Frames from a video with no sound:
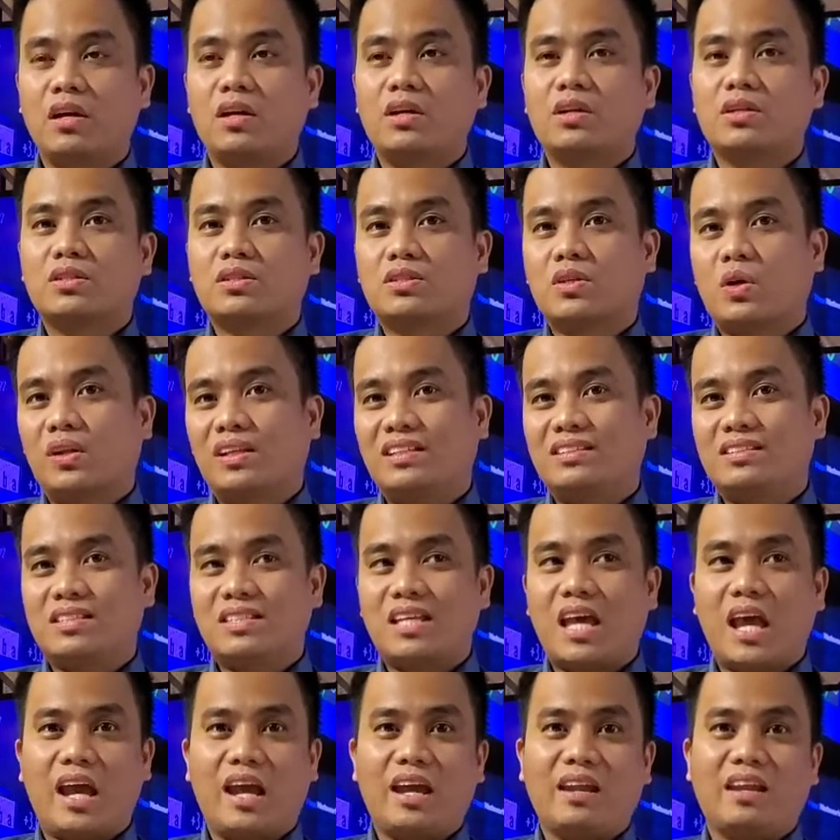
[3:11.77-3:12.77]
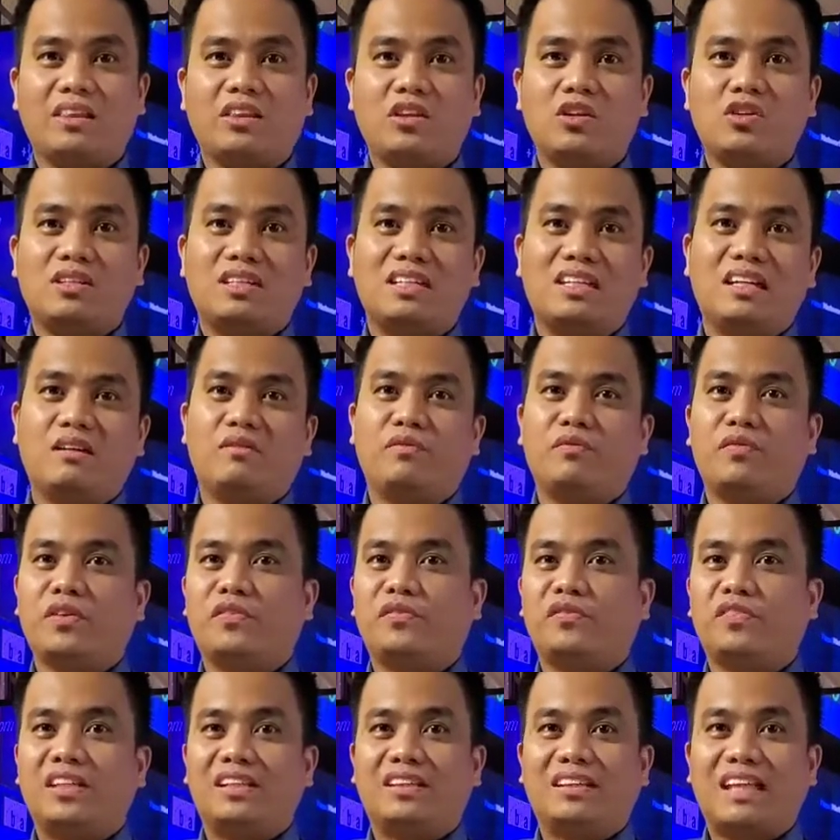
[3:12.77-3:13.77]
So let's say that you need
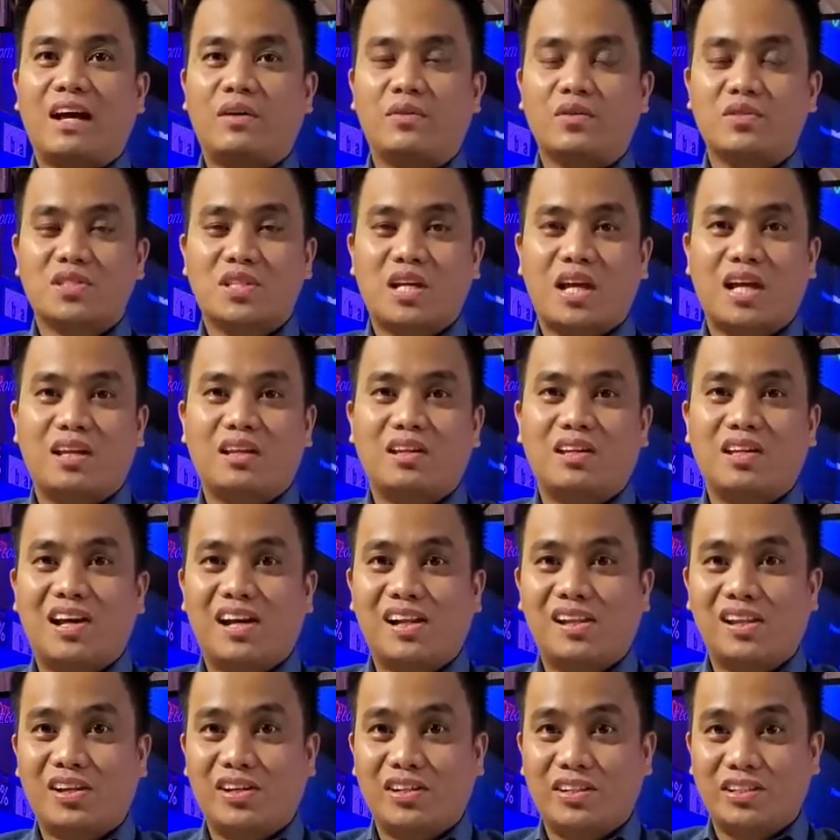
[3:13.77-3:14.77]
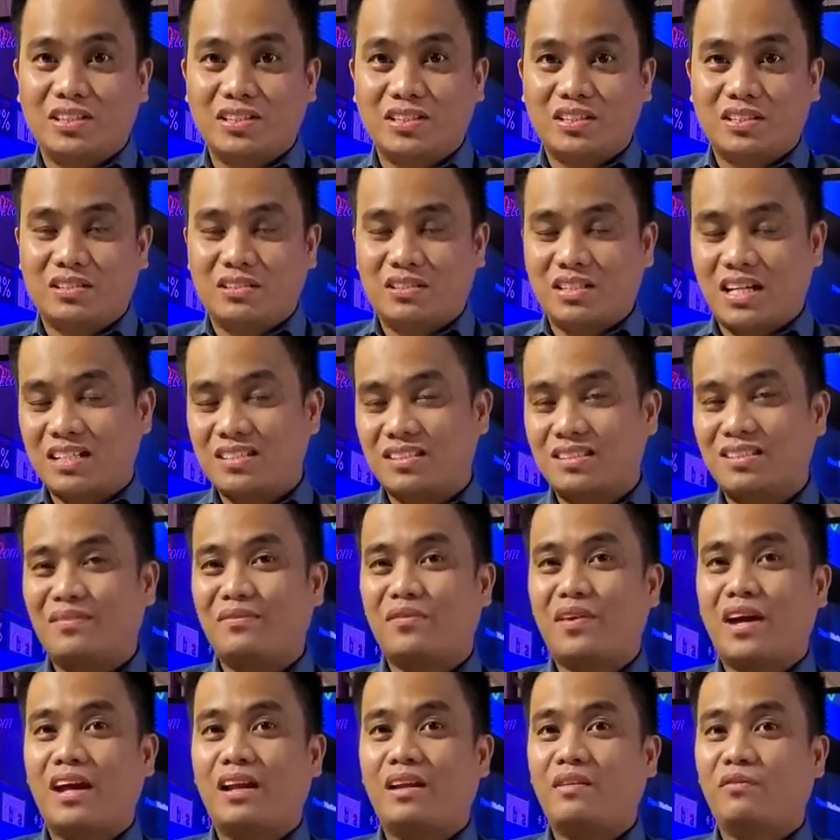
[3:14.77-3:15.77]
$50,000. Just
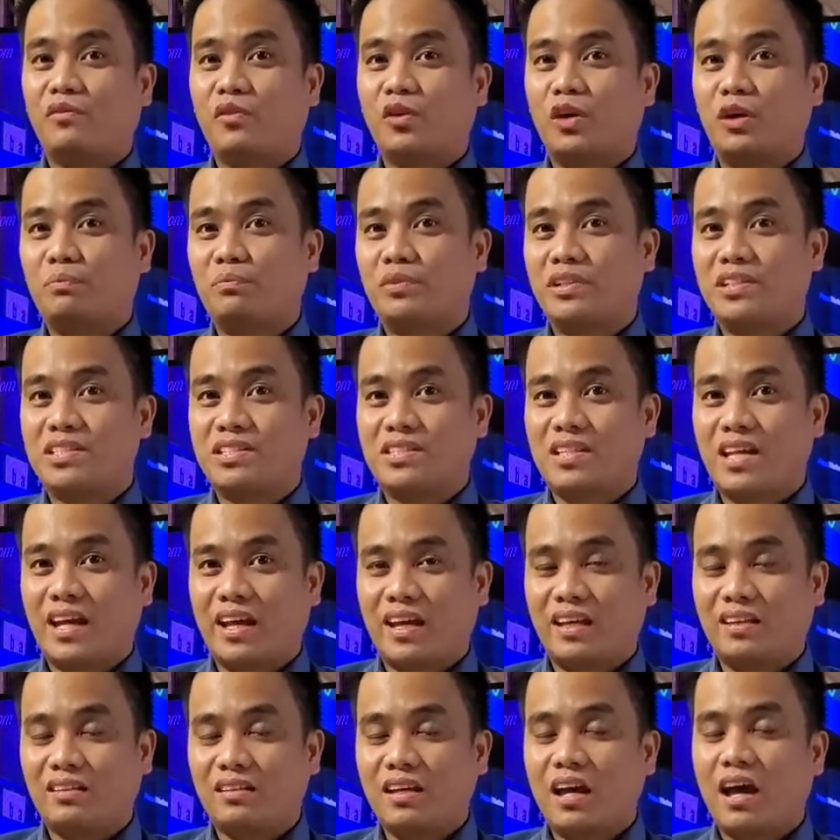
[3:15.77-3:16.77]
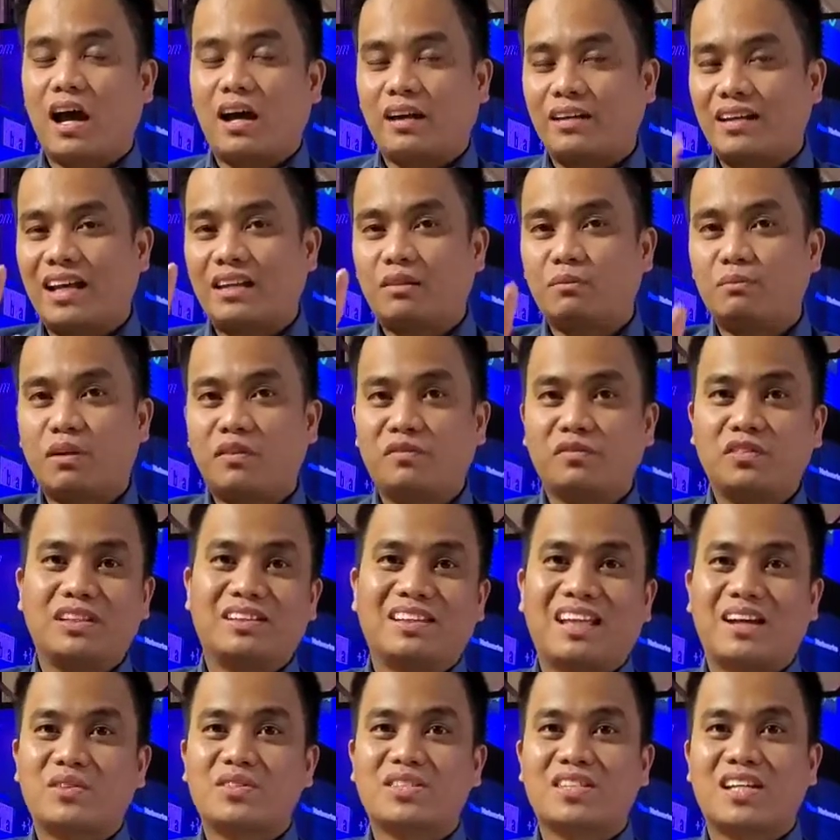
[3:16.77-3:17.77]
divide 4%, that
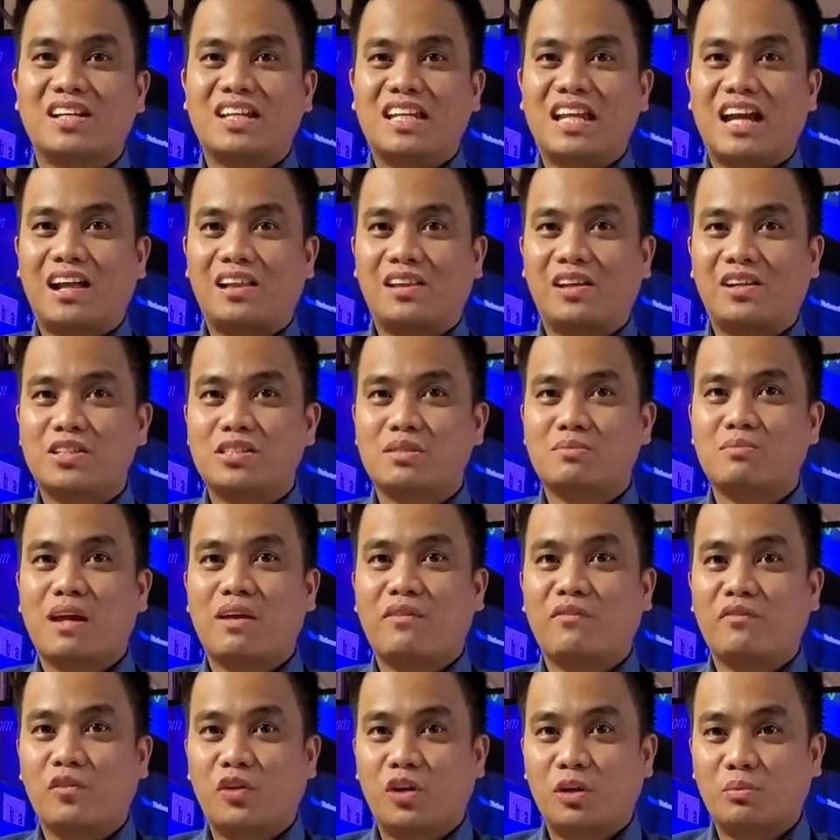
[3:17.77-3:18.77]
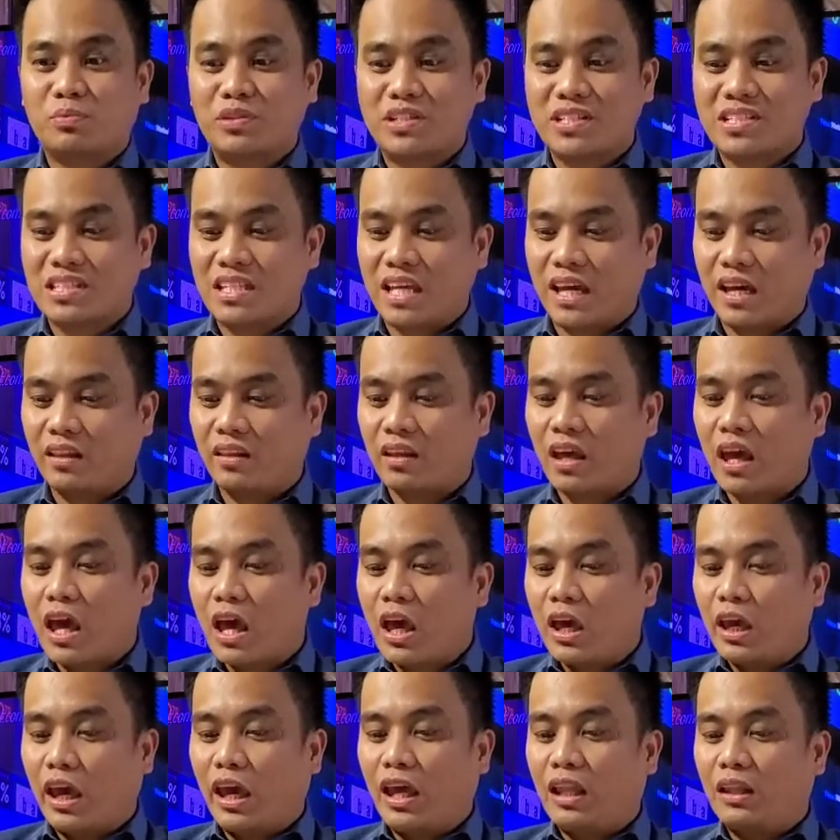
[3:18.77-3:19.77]
$50,000 by 4%,
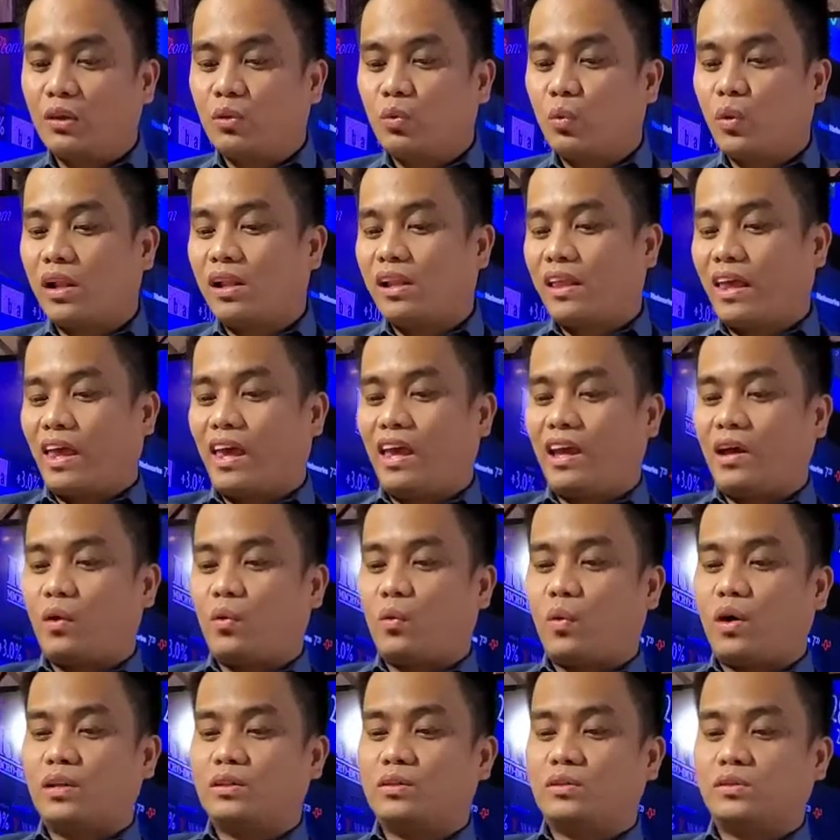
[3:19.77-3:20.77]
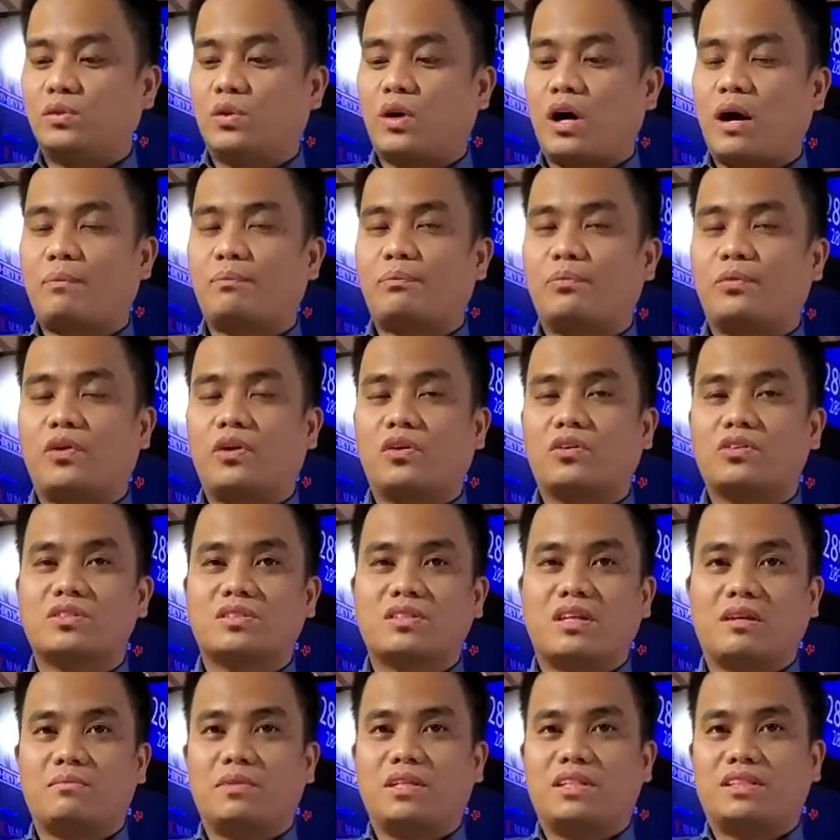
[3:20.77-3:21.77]
it will equal to
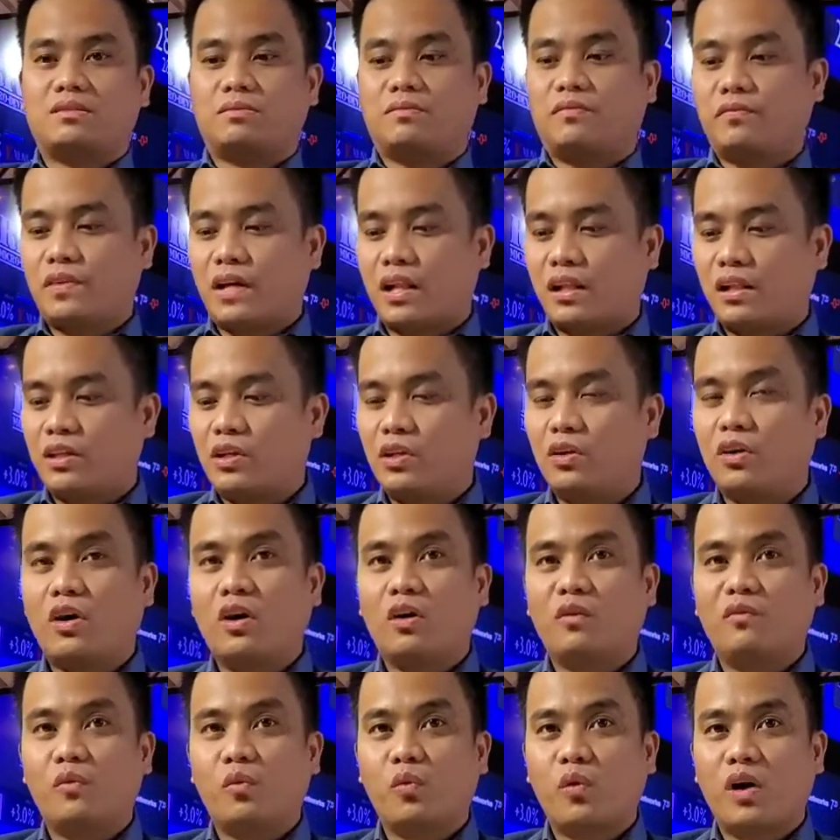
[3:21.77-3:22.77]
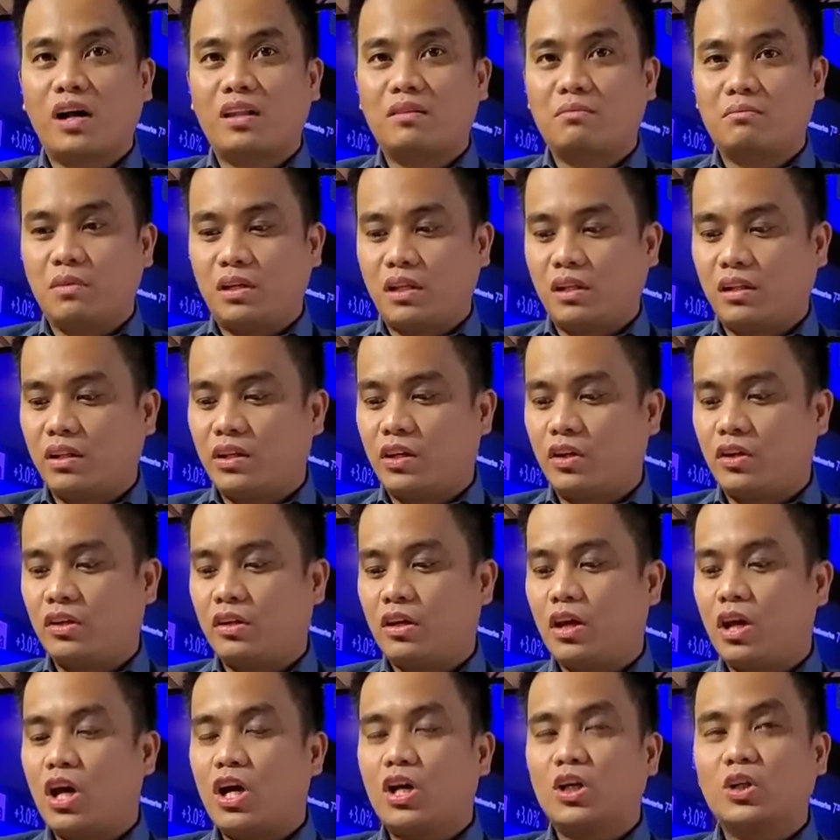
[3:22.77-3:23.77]
approximate value of
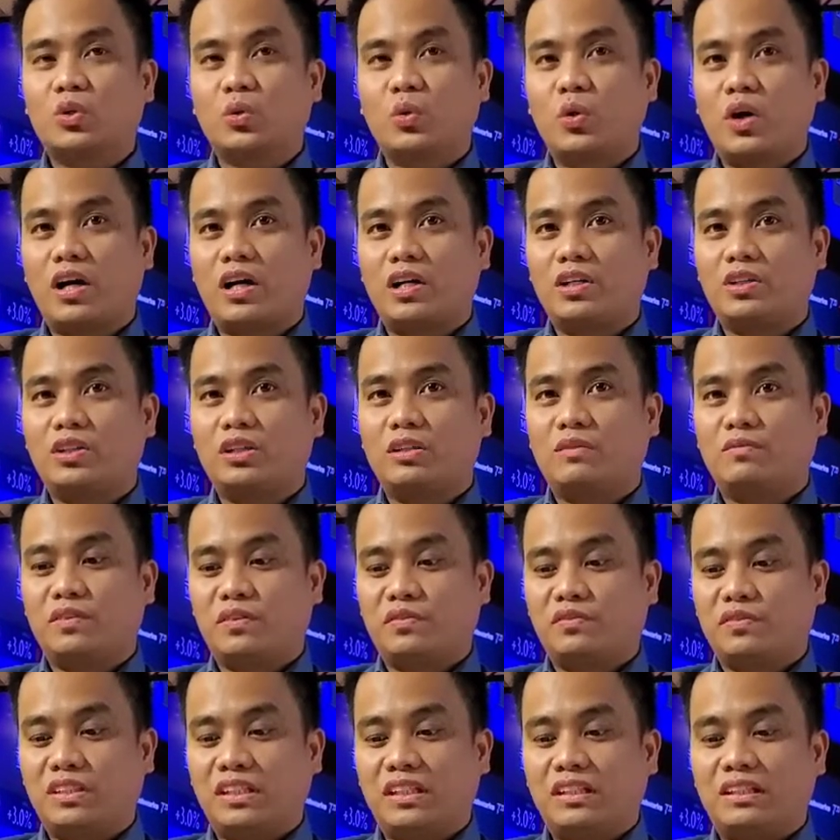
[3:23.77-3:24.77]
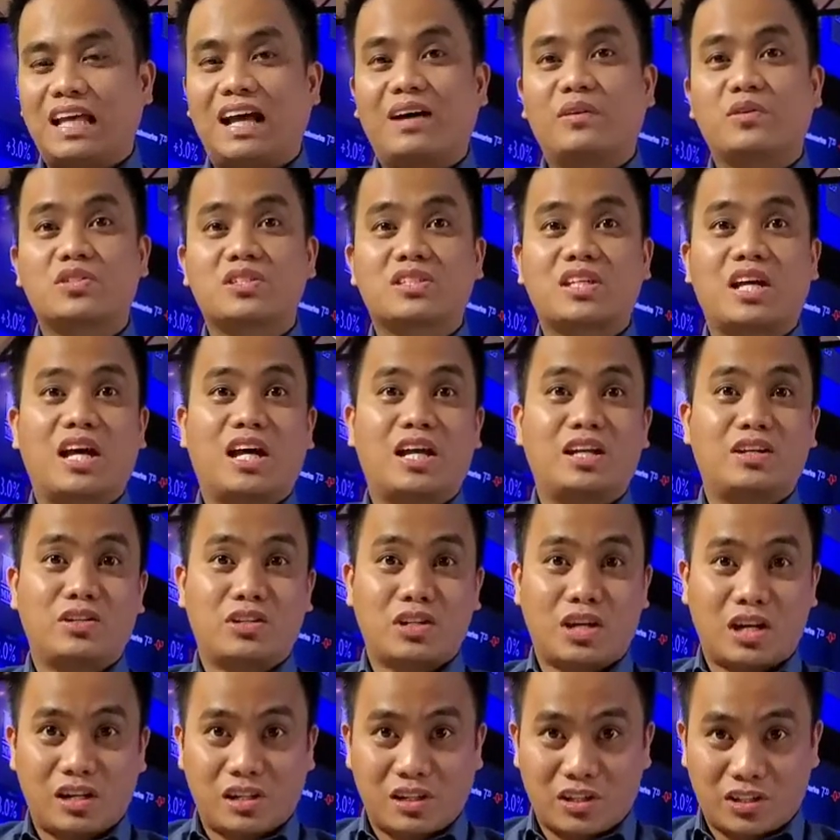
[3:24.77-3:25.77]

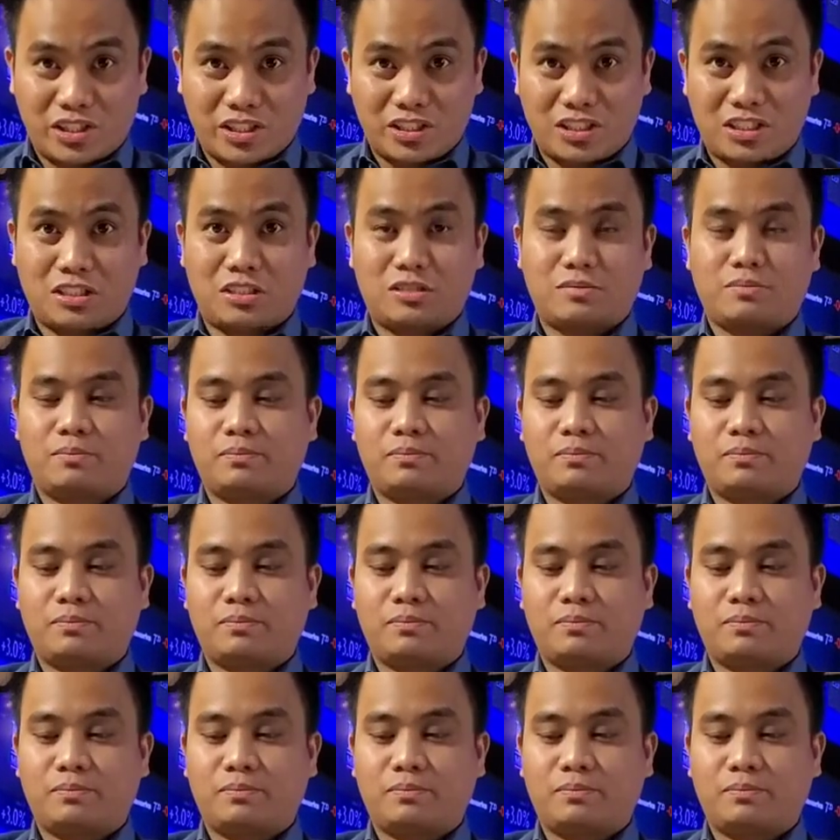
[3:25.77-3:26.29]
$1,250,000.